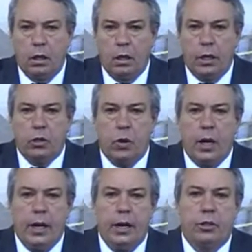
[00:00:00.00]
And that's
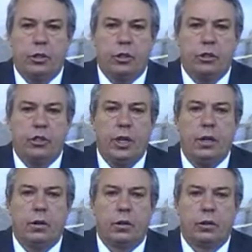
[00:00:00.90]
why he had such a
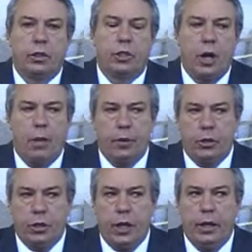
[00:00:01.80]
zeal to stop
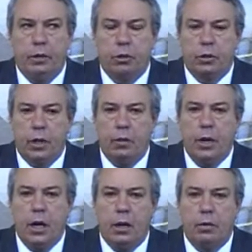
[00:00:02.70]
this thing that was
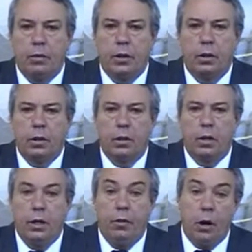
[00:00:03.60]
coming up.
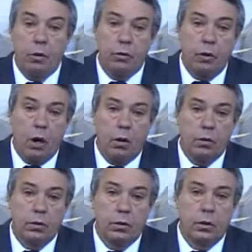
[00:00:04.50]
thought it was wrong
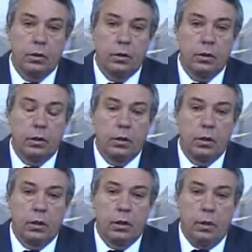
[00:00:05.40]

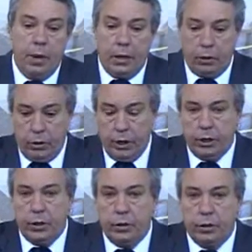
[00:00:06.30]
about the
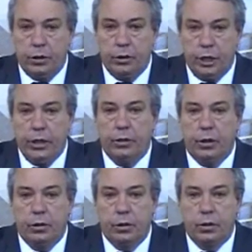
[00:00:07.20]
Christians and Jesus.